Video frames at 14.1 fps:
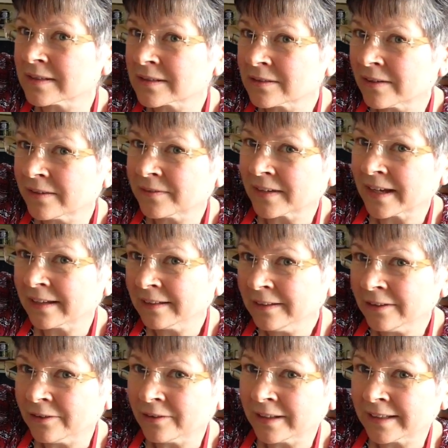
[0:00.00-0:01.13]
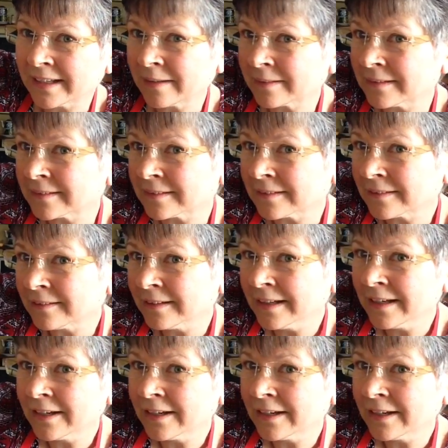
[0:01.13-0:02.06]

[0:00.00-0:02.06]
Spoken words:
So I've got, I got this little